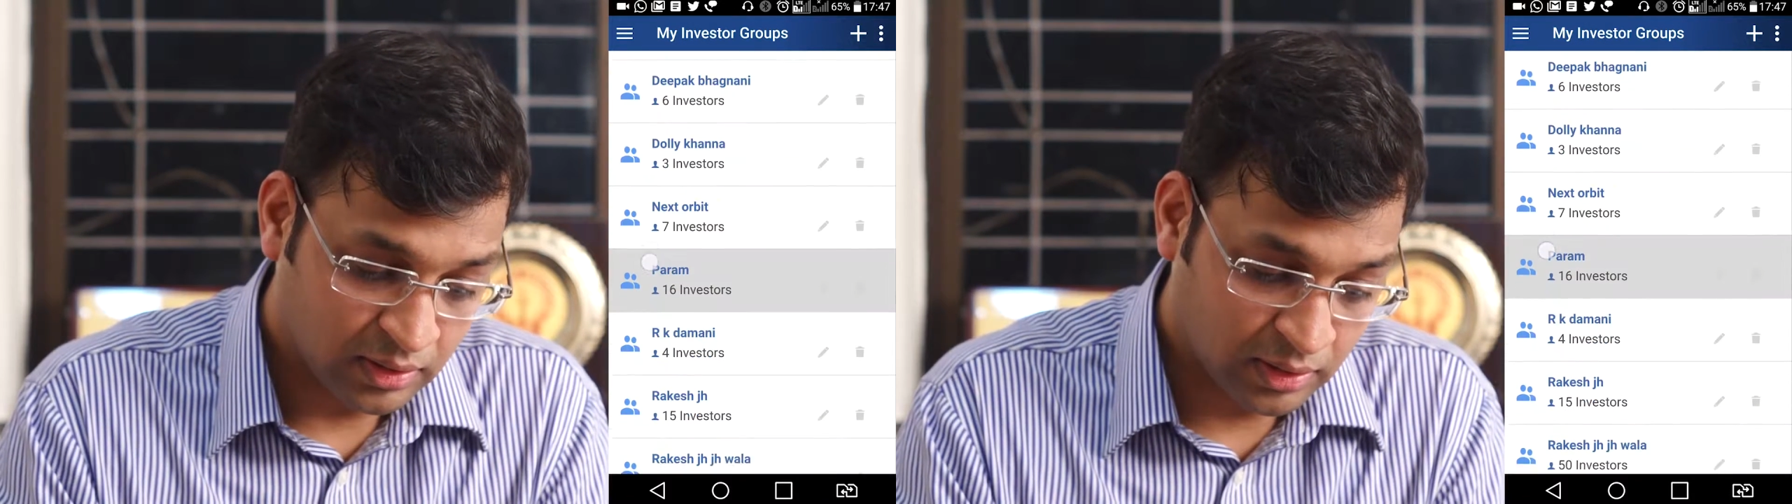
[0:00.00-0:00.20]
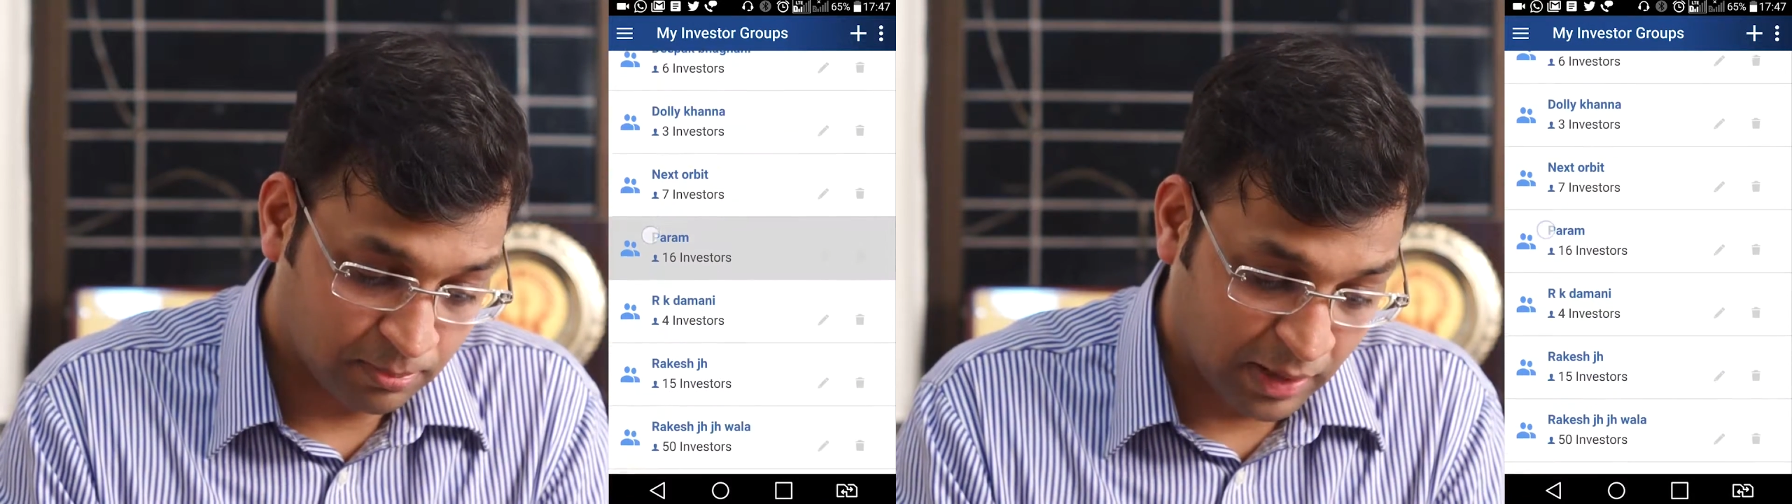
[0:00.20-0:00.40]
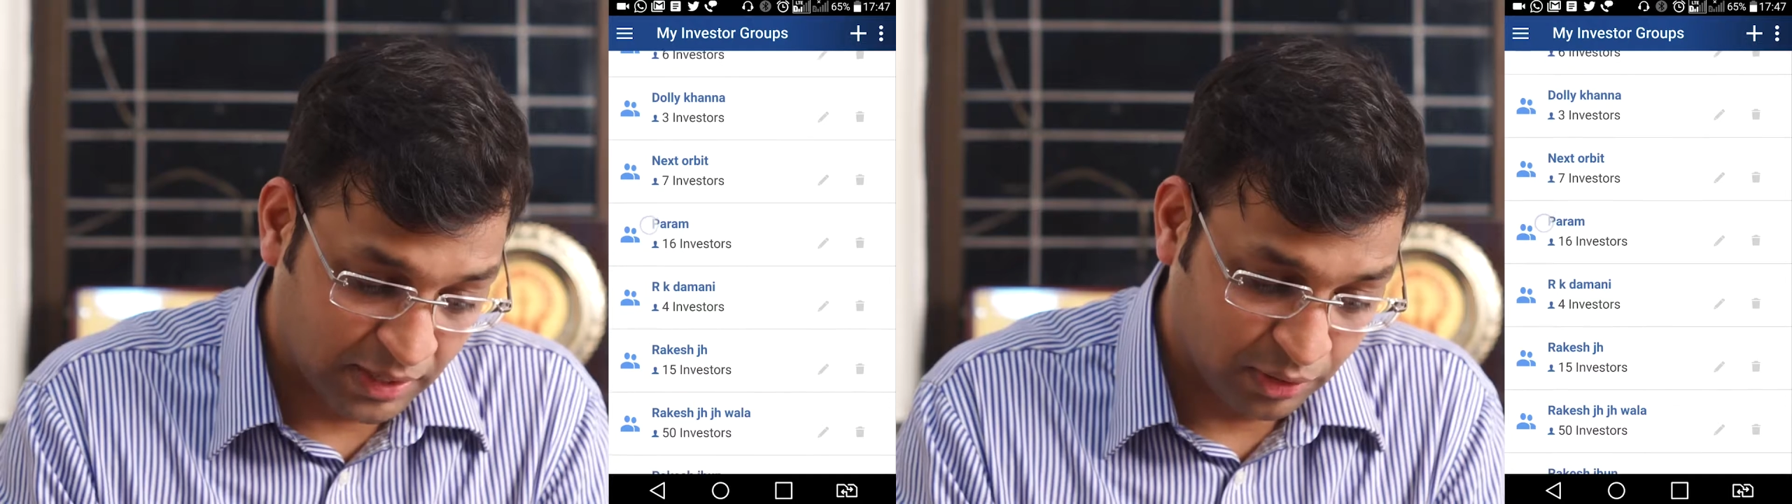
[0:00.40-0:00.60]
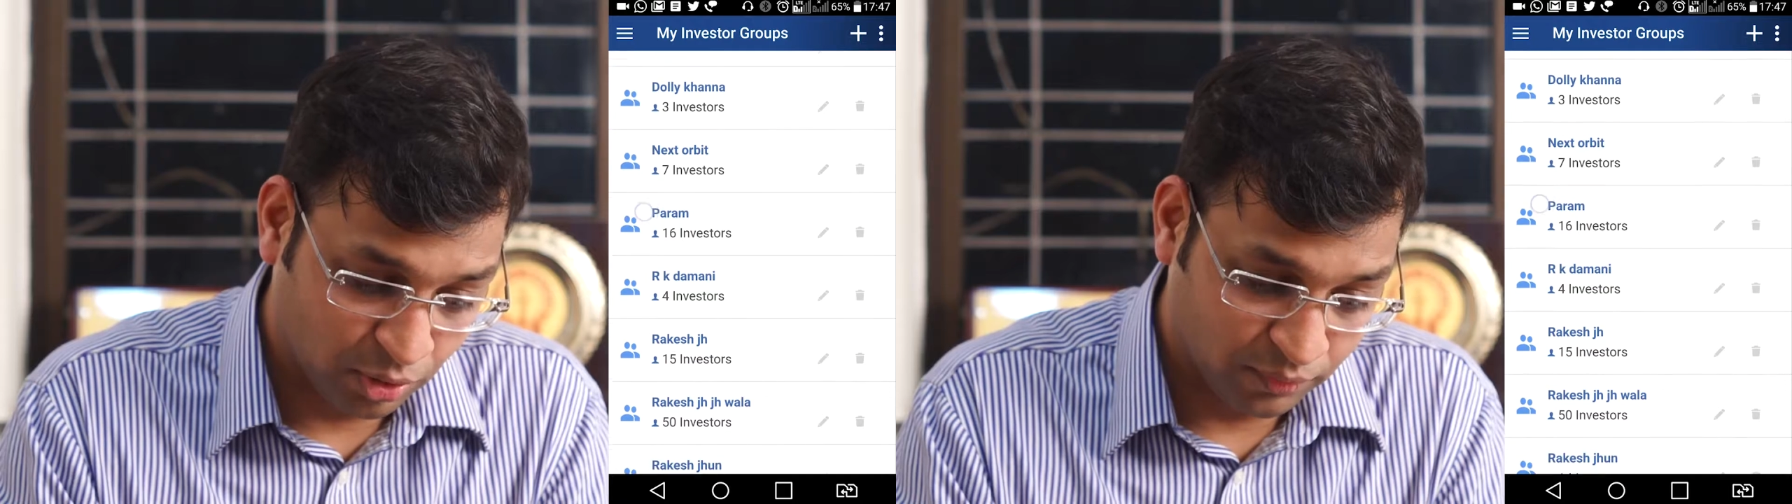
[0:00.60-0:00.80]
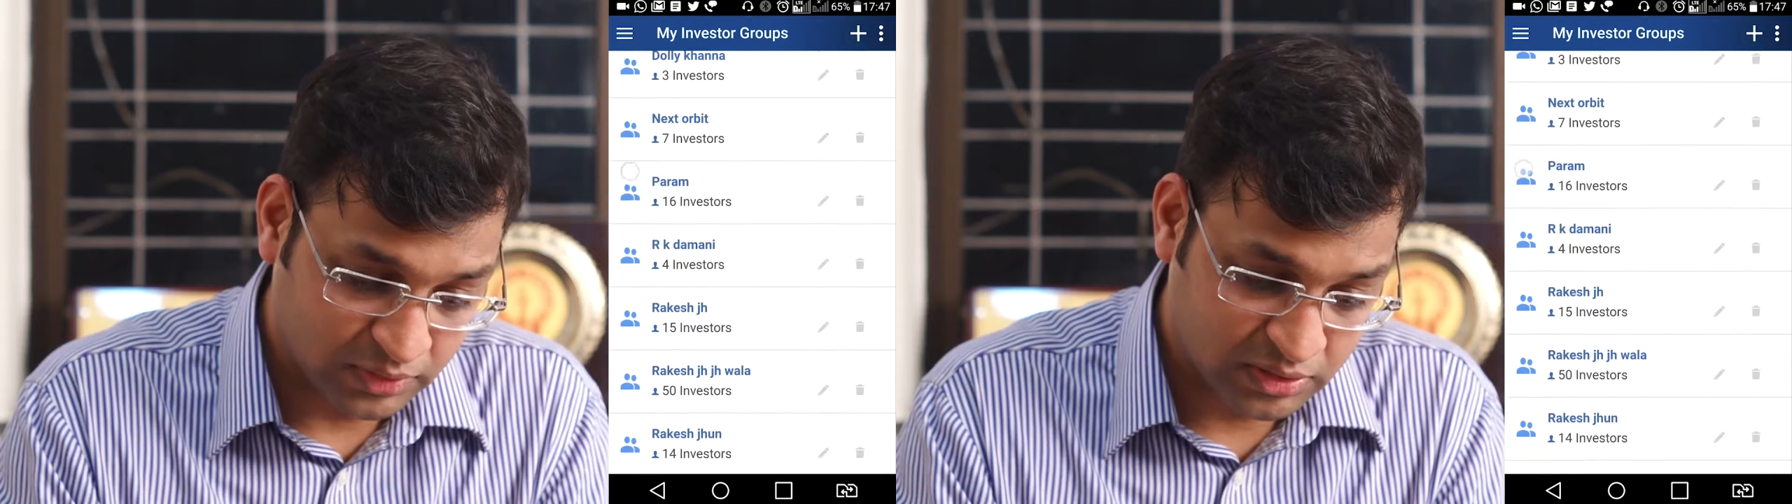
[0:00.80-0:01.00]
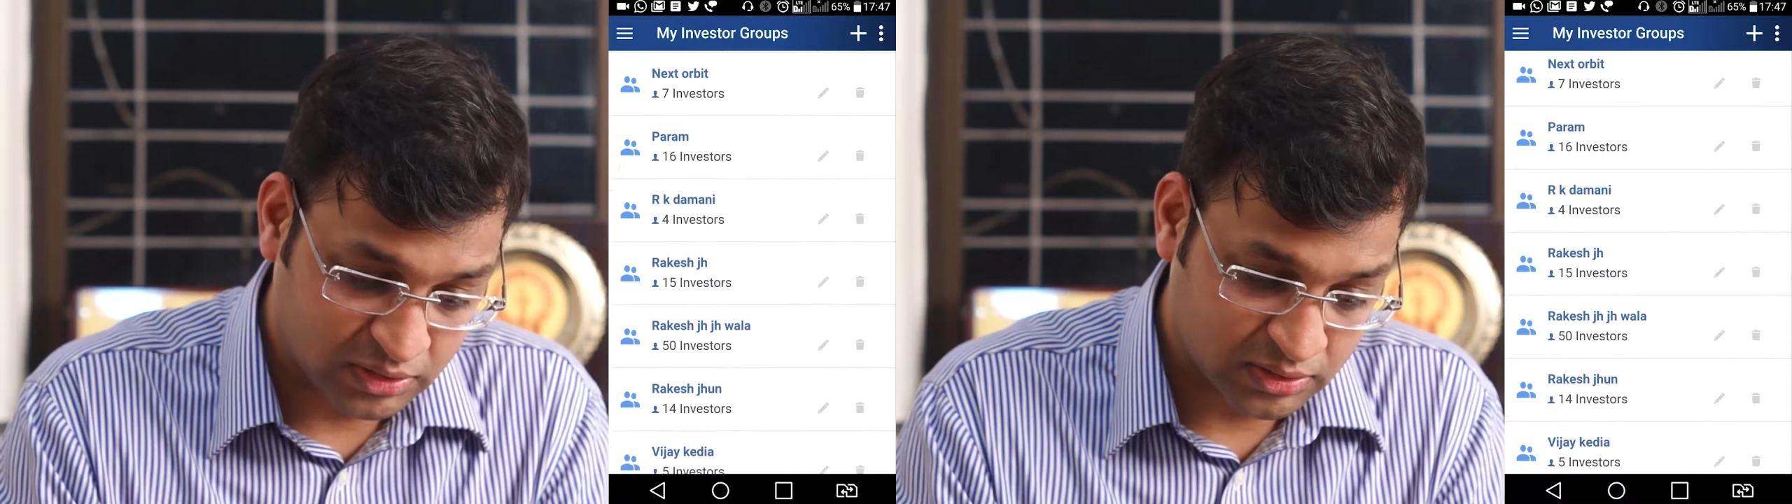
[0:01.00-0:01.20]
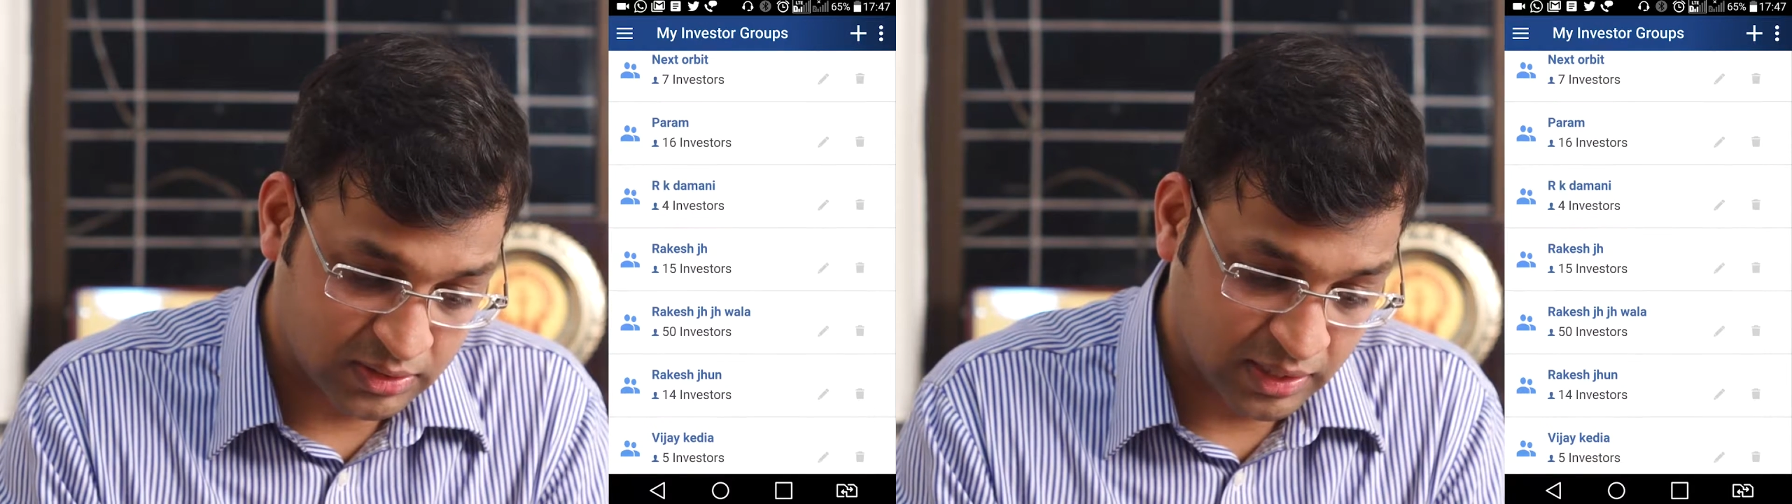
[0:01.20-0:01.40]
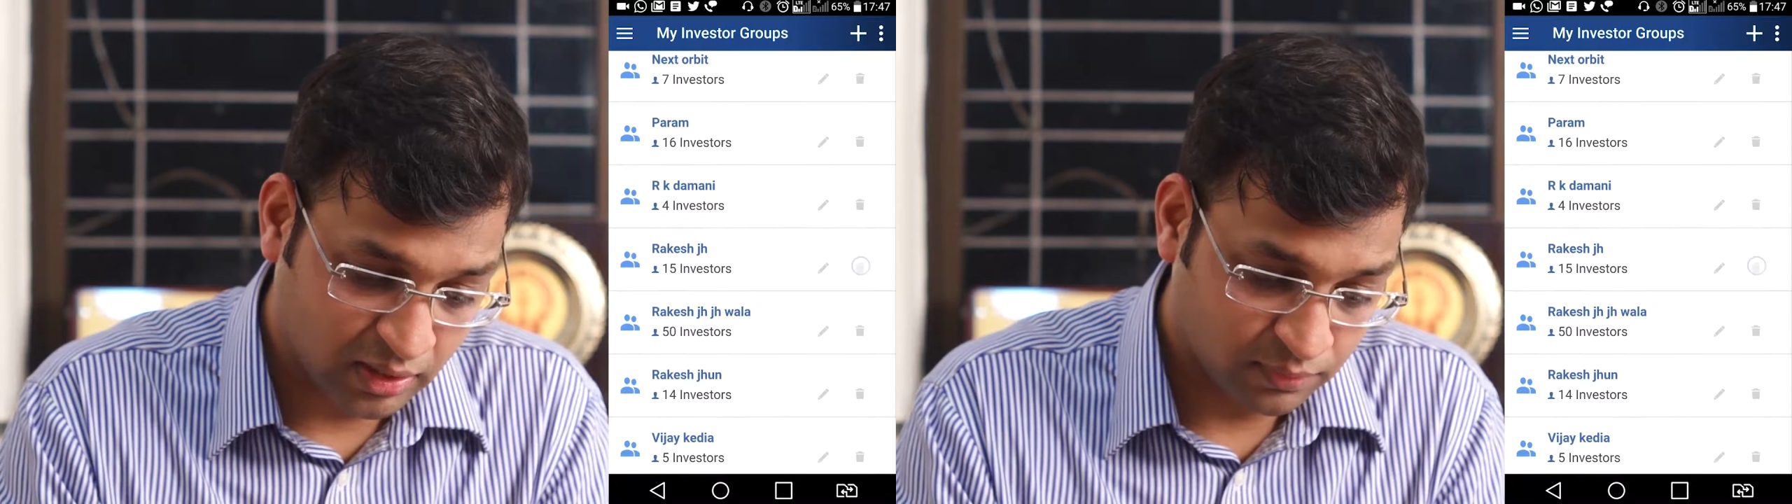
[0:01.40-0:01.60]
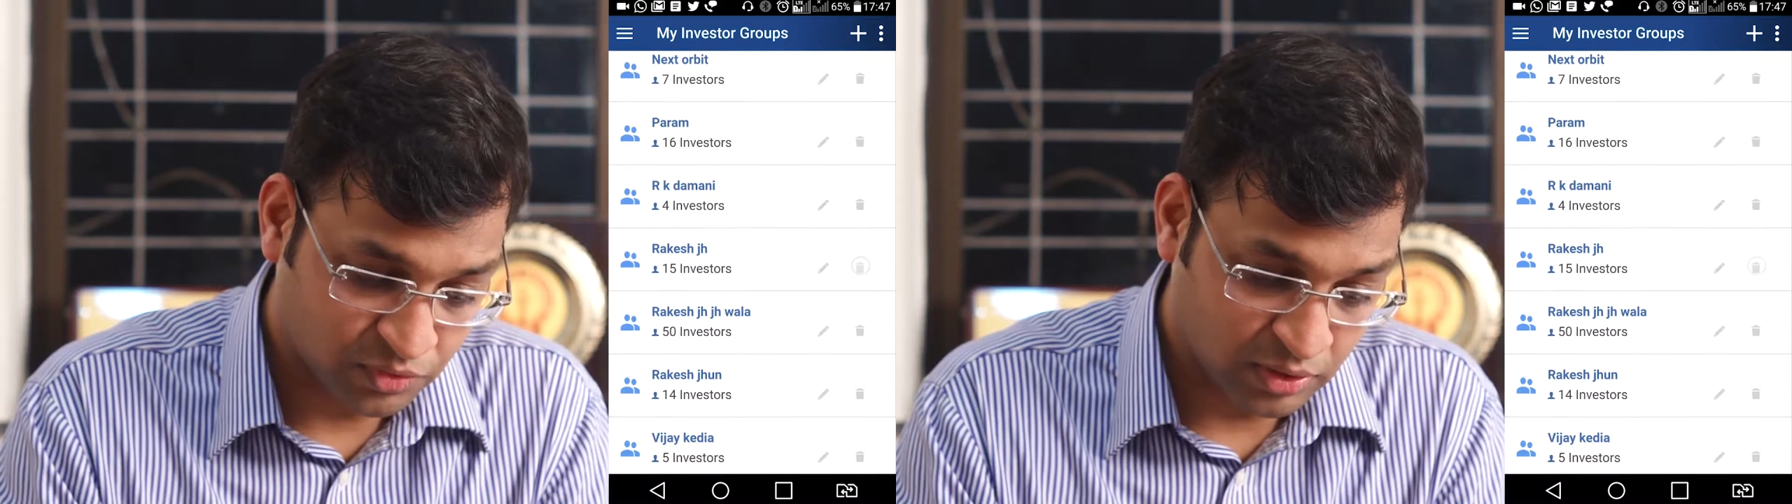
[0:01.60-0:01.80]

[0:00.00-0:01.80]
my group which is there.